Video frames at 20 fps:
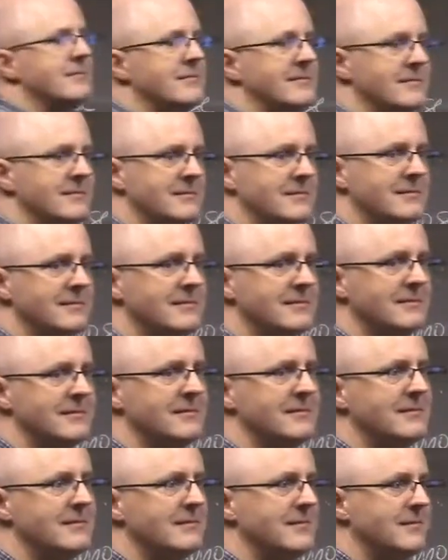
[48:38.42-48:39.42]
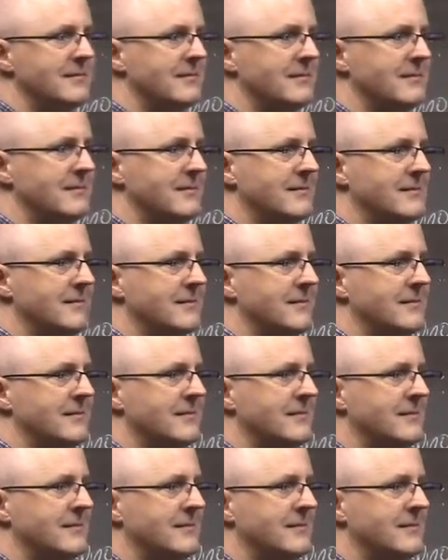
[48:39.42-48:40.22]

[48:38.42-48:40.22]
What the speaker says: (no one is talking)